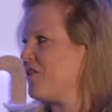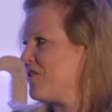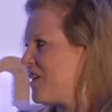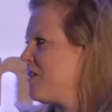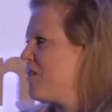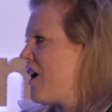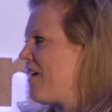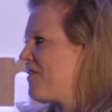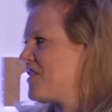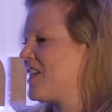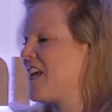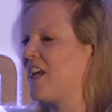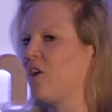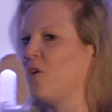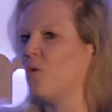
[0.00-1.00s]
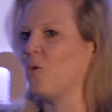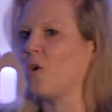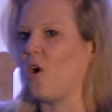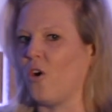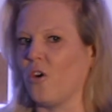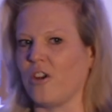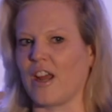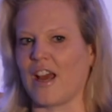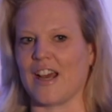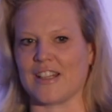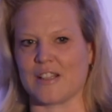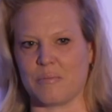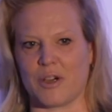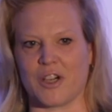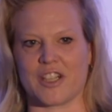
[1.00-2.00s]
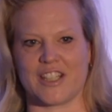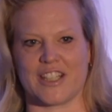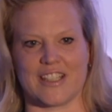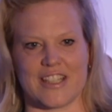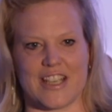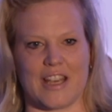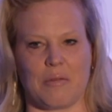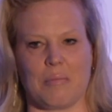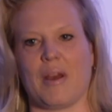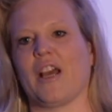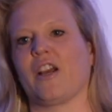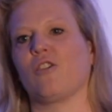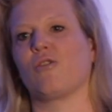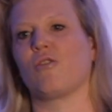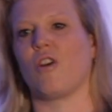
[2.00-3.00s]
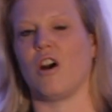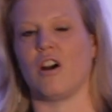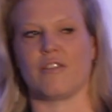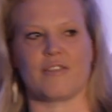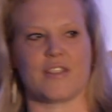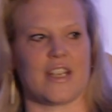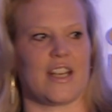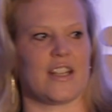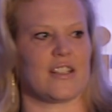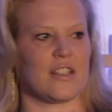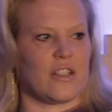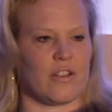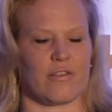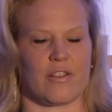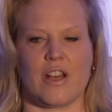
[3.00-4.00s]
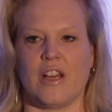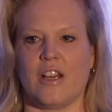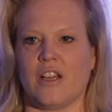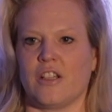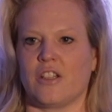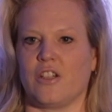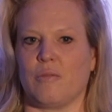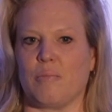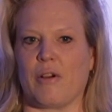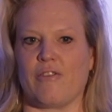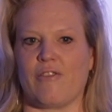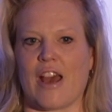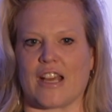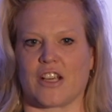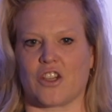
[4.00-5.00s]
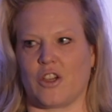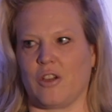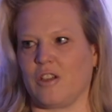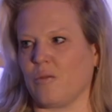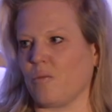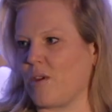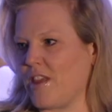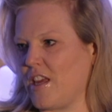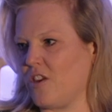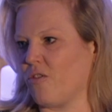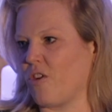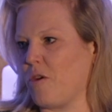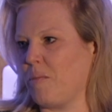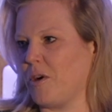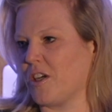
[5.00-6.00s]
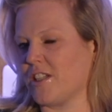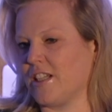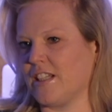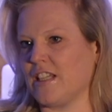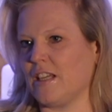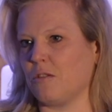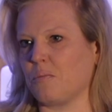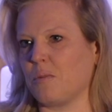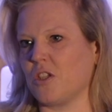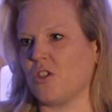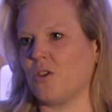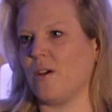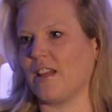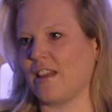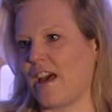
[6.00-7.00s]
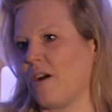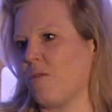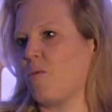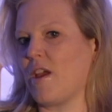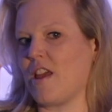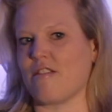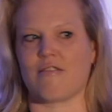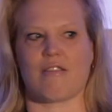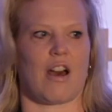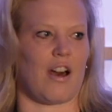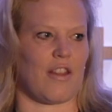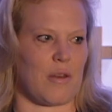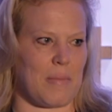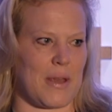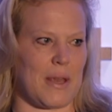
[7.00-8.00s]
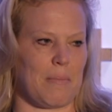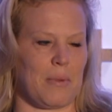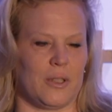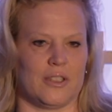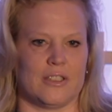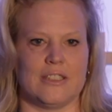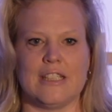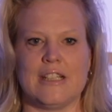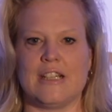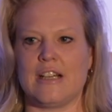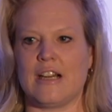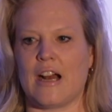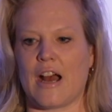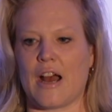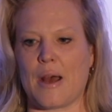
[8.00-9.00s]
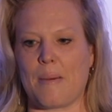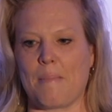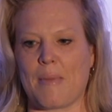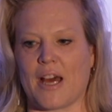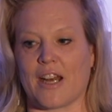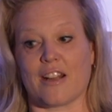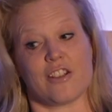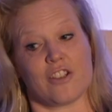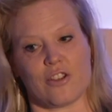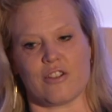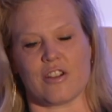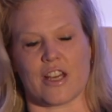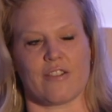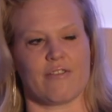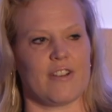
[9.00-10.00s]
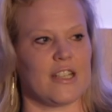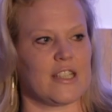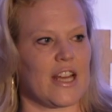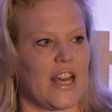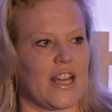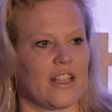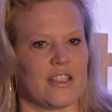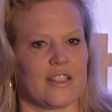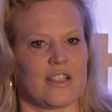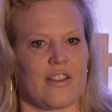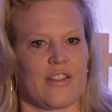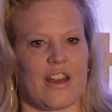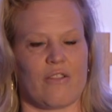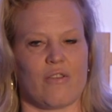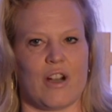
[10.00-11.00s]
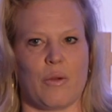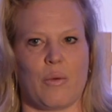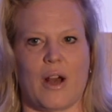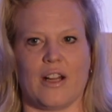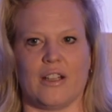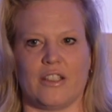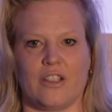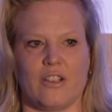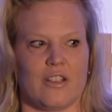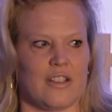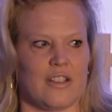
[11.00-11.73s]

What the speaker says: think you have to take it all on as a marketing team and craft it sort of to perfection within your own marketing teams, but doing that with other people. And I do think fintech has done that really well, and you can